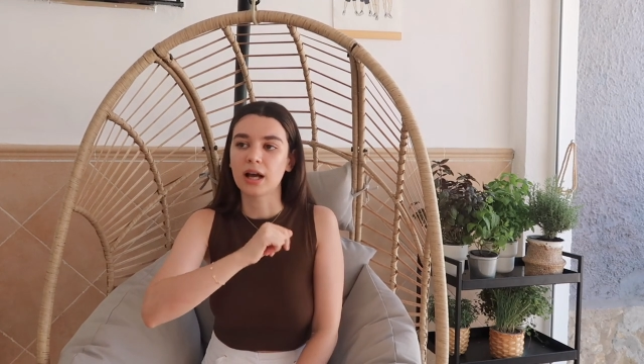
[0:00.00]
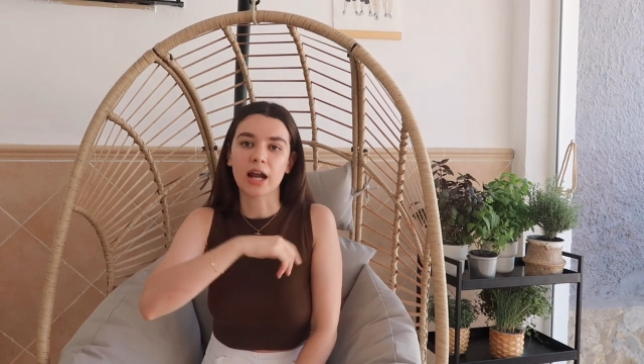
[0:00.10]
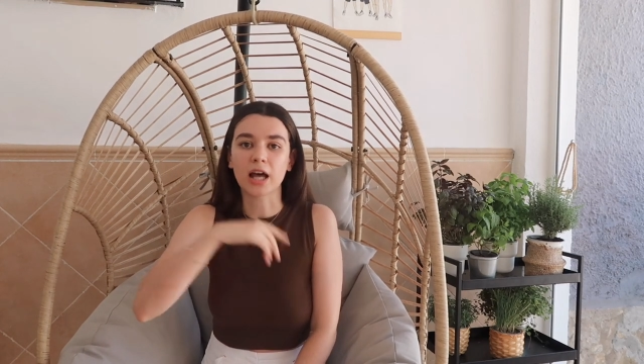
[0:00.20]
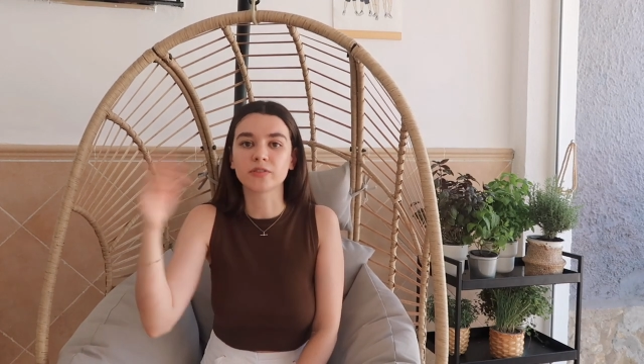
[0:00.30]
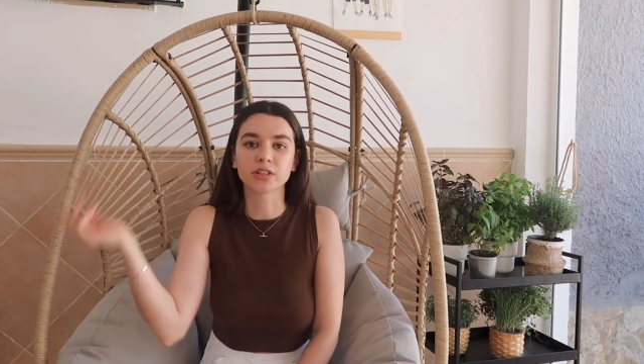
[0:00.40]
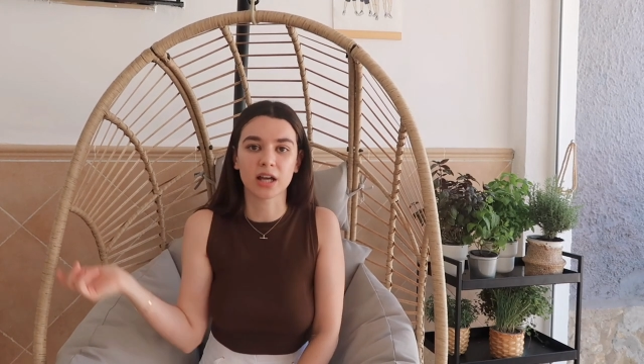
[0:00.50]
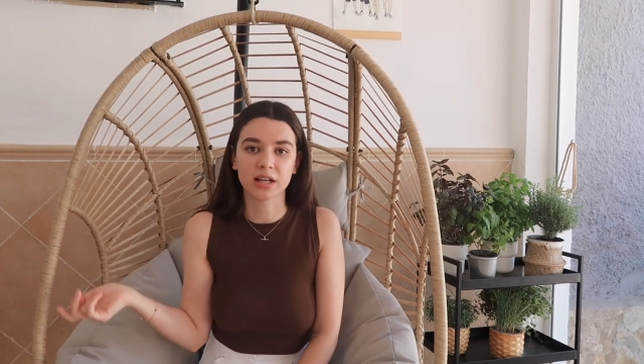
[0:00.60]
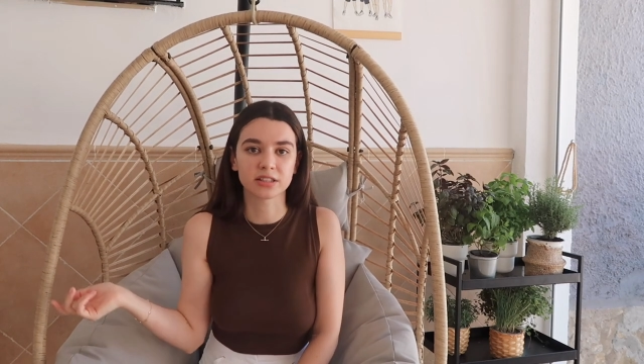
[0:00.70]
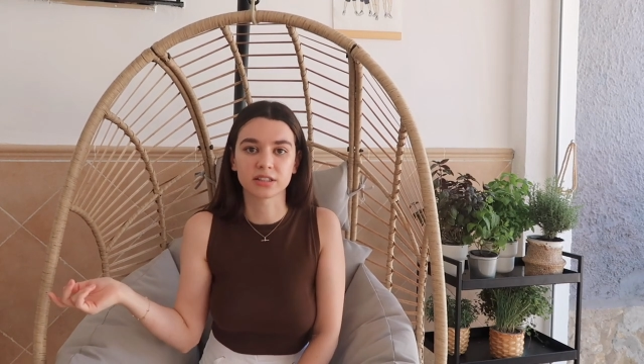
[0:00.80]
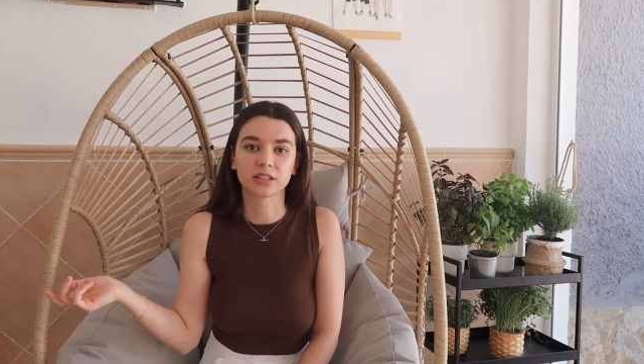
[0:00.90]
an
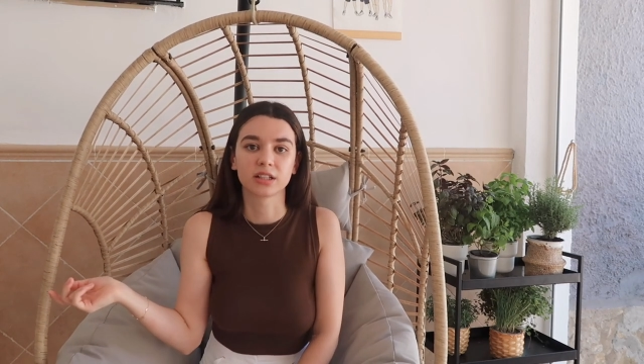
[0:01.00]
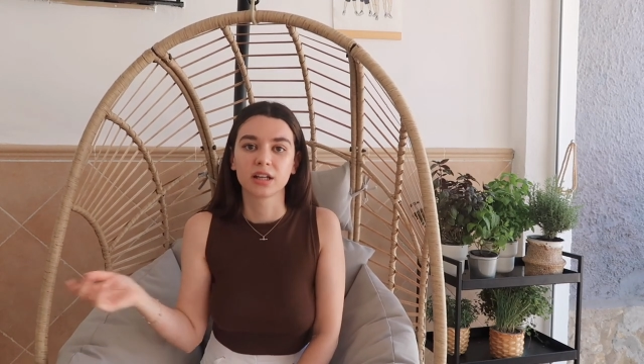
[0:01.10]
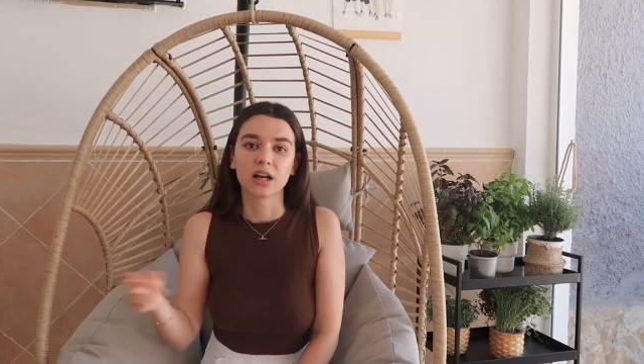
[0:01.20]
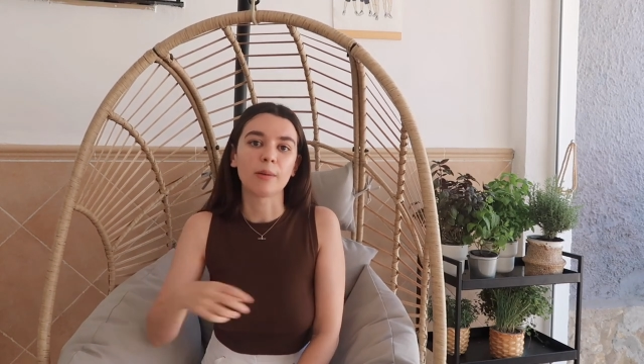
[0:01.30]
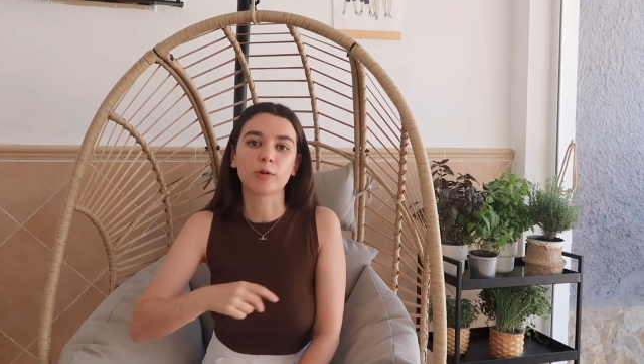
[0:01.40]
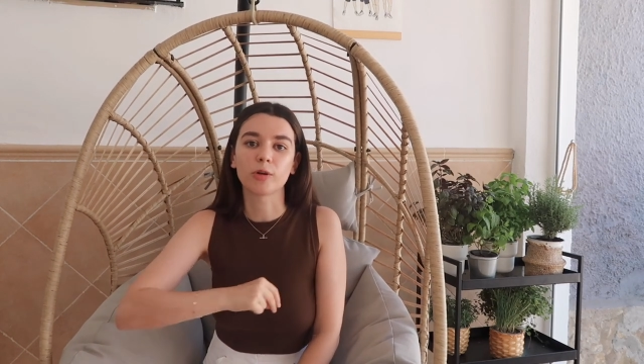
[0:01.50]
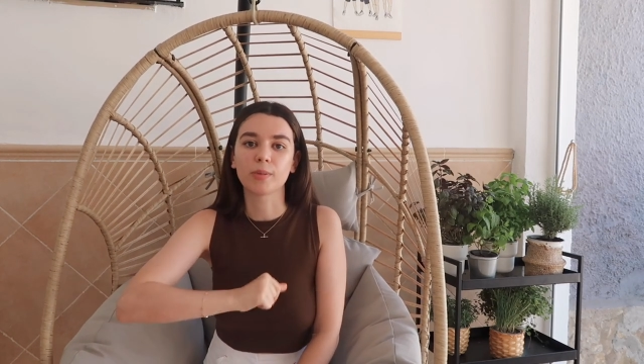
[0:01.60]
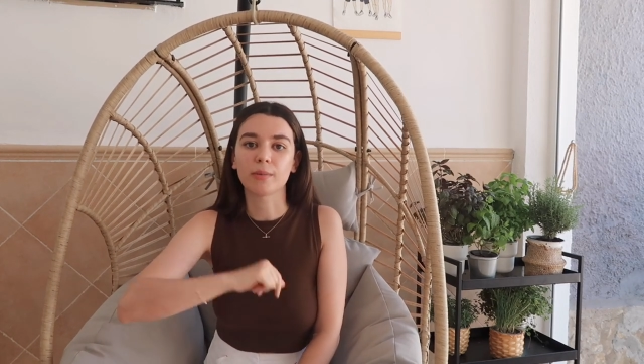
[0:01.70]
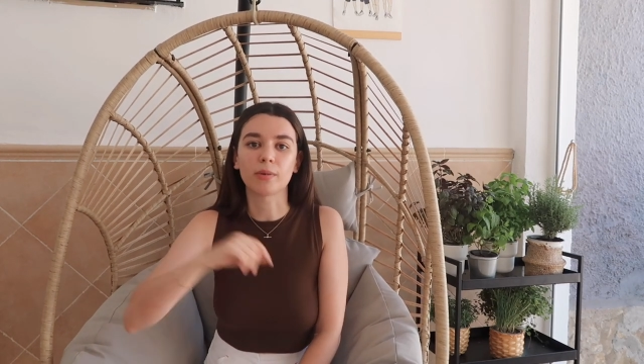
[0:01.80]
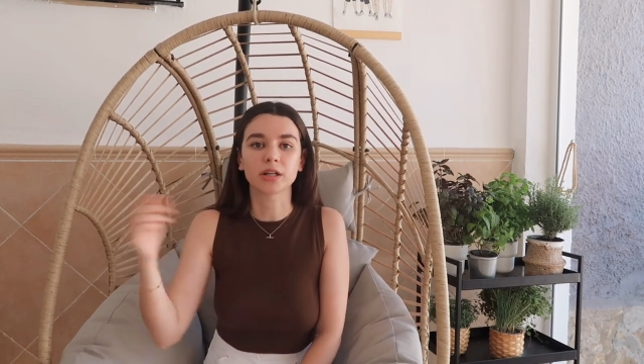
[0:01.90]
advertiser, I'm gonna
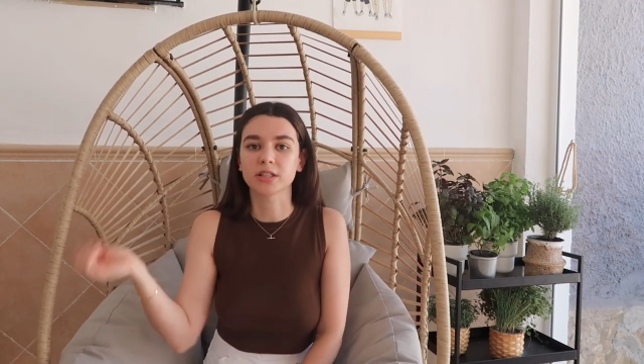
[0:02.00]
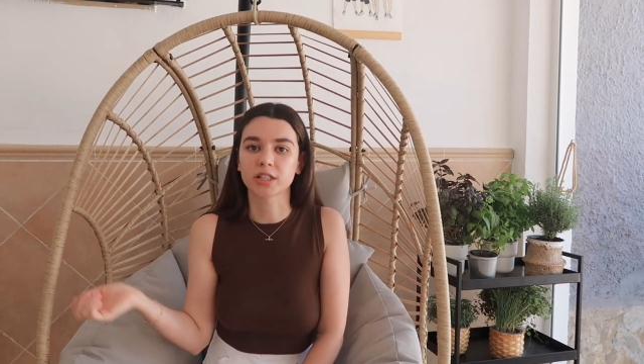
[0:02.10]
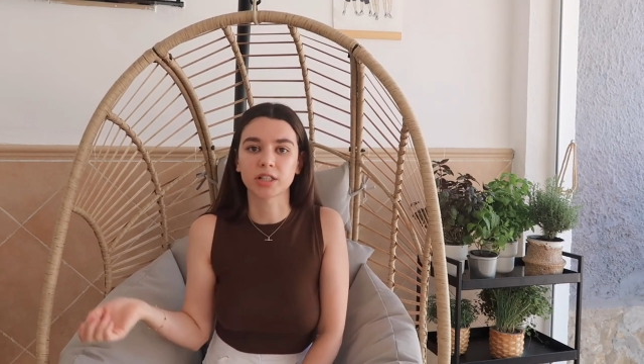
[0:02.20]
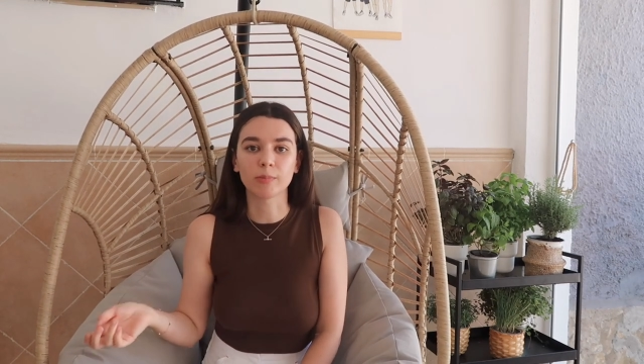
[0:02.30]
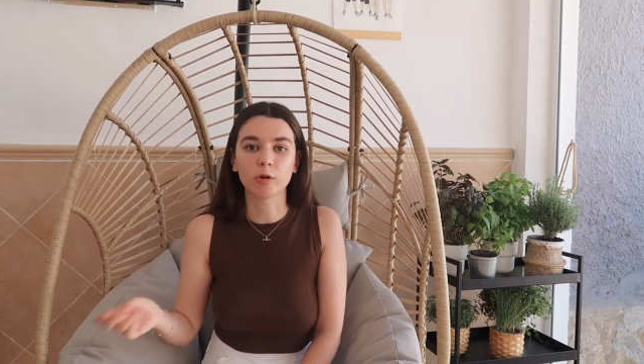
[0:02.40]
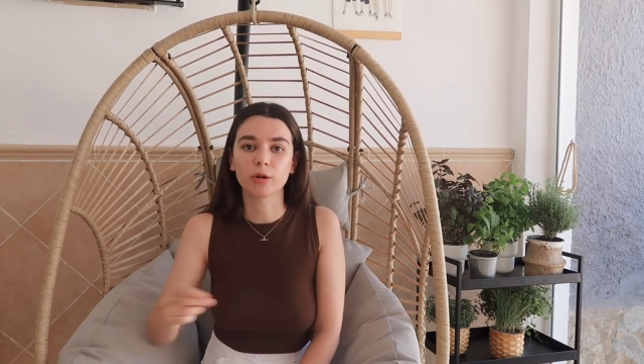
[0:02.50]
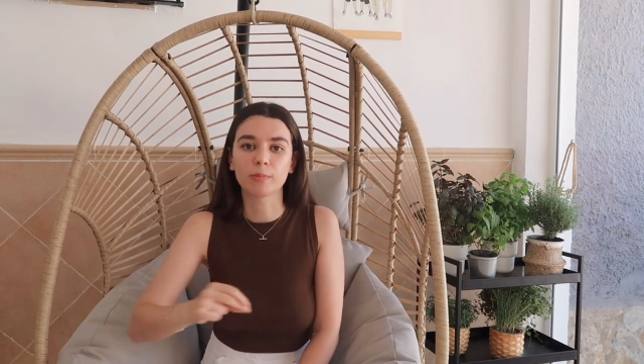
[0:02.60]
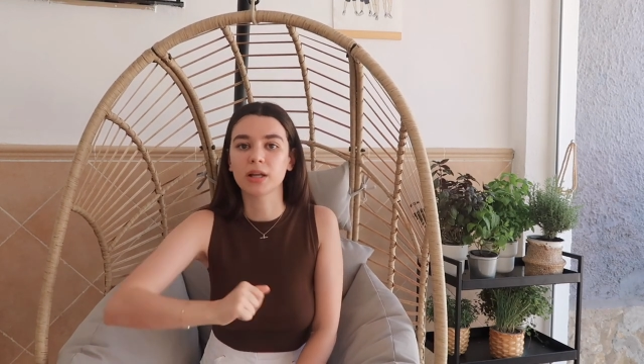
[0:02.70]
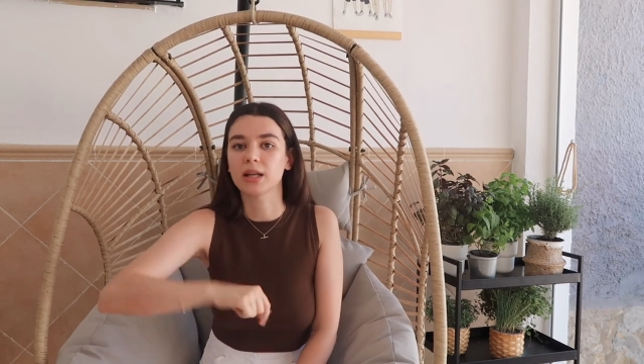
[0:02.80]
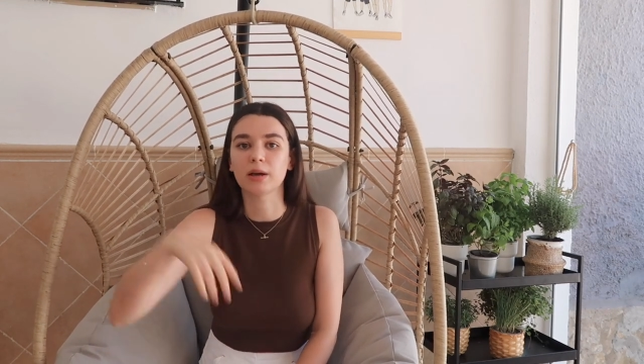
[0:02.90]
be a marketer, I'm
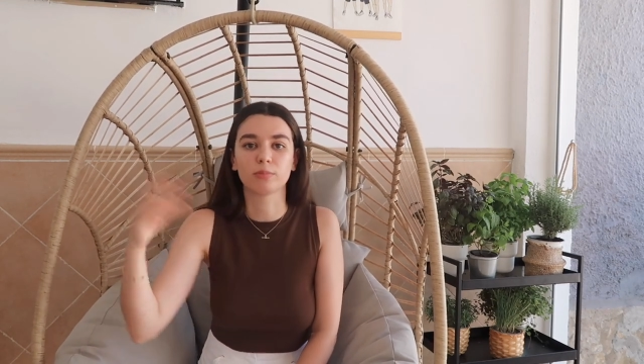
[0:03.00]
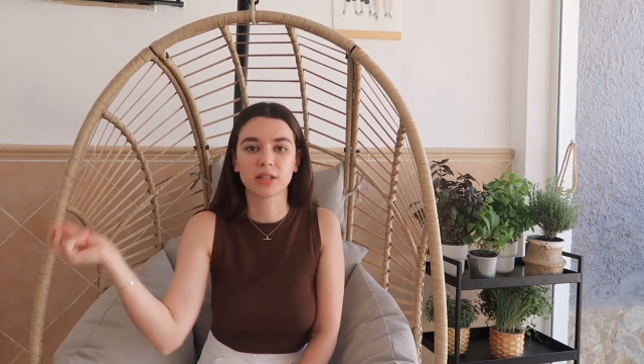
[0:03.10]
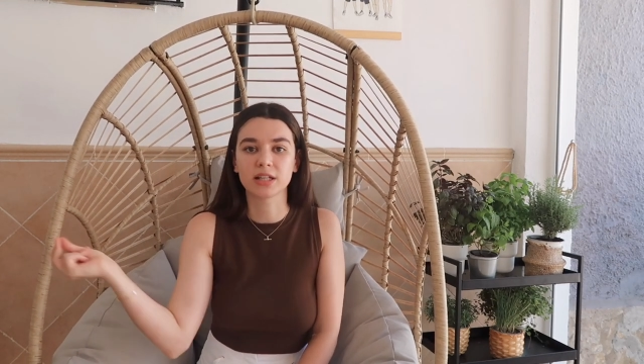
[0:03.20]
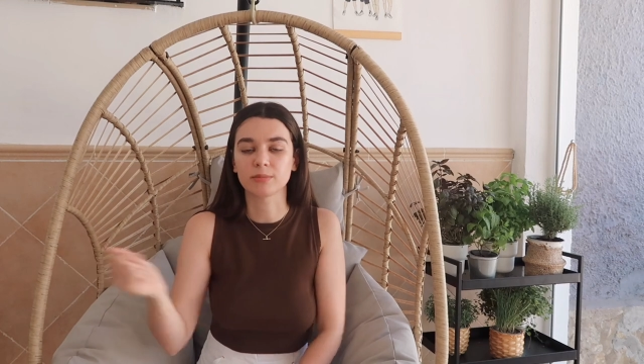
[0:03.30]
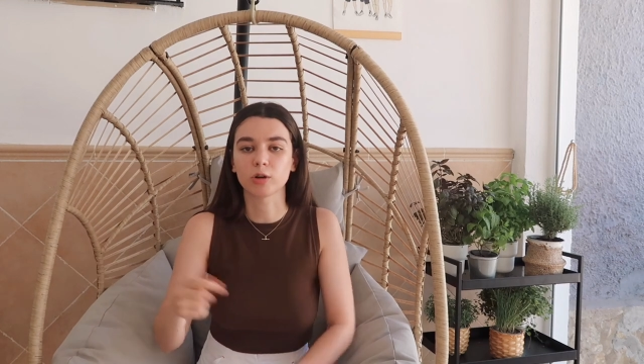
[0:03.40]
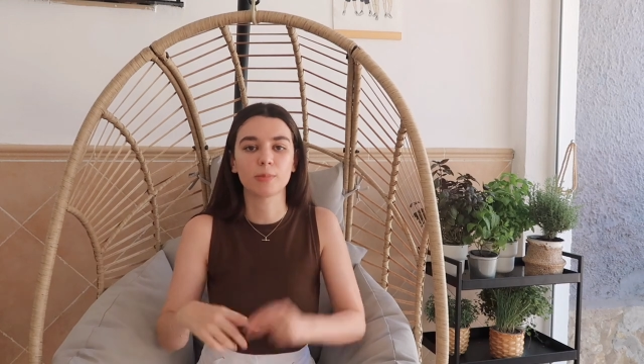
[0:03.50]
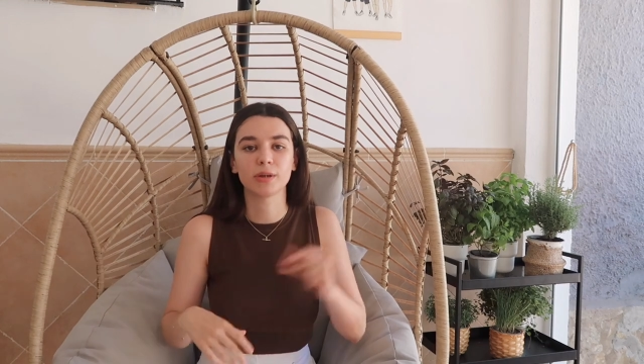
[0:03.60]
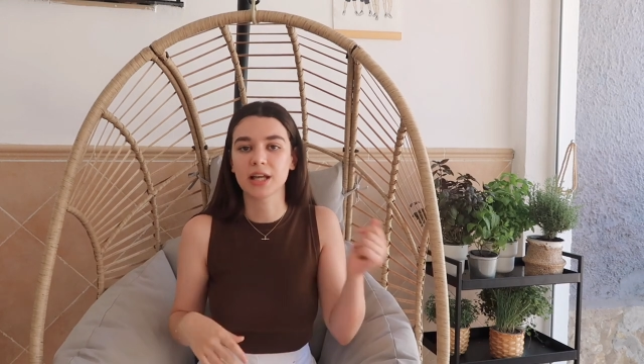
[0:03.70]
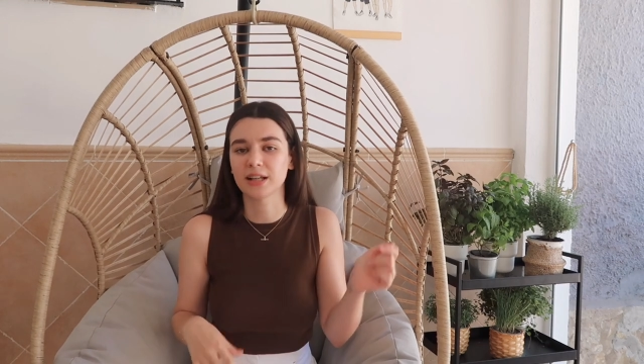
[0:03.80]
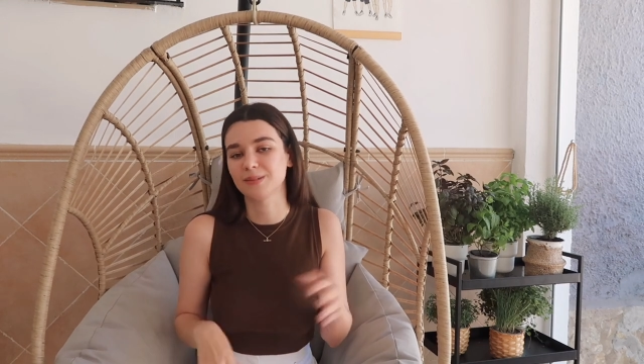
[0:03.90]
gonna be like this, I'm gonna
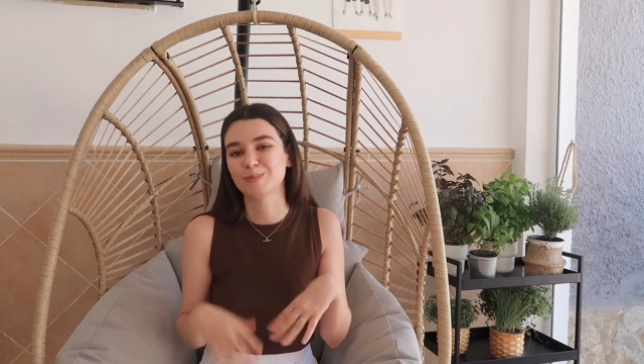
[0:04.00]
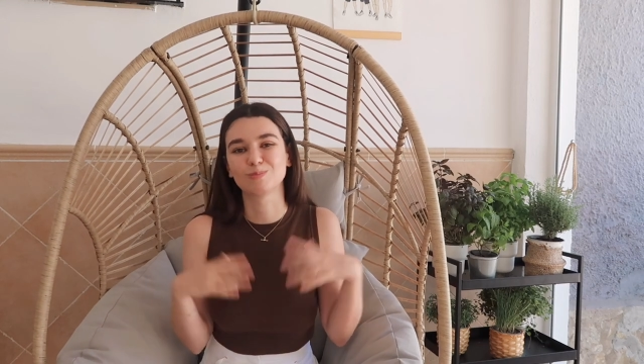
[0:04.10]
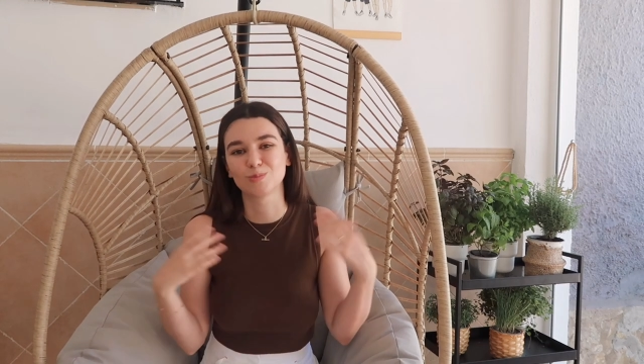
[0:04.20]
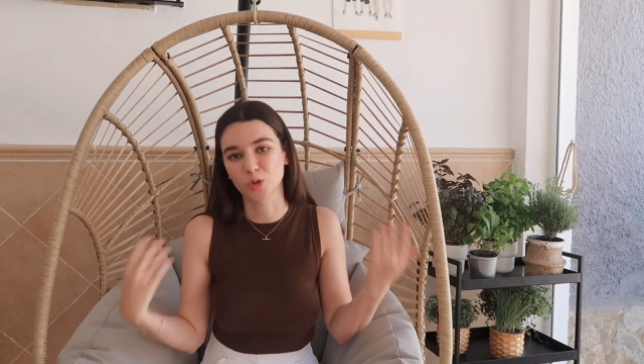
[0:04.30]
be that.